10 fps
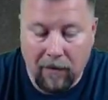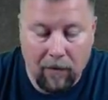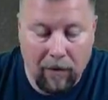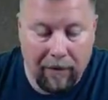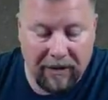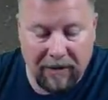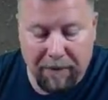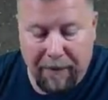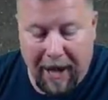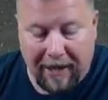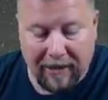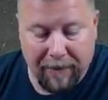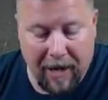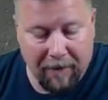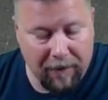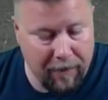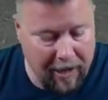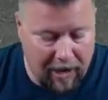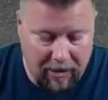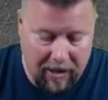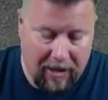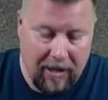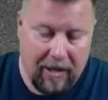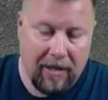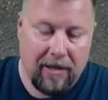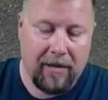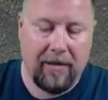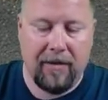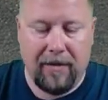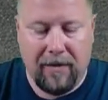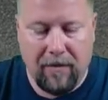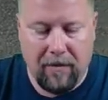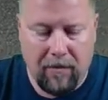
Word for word: Women's best pound for pound. Ooh.